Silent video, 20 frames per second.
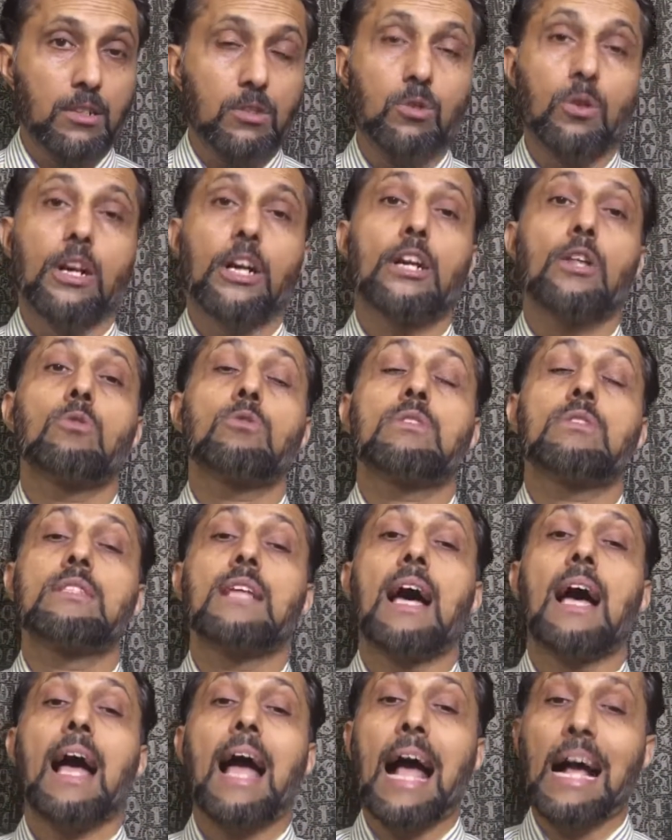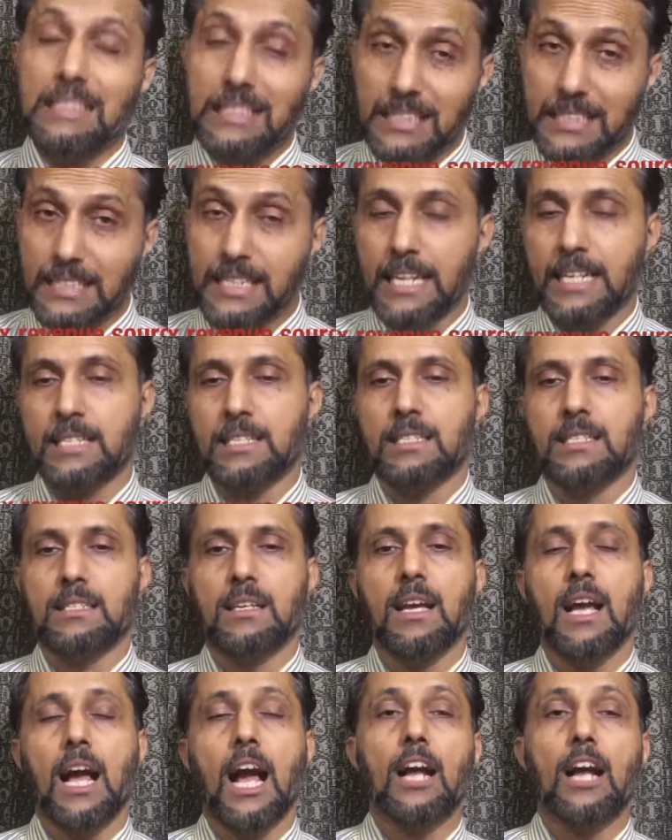to reduce the accidents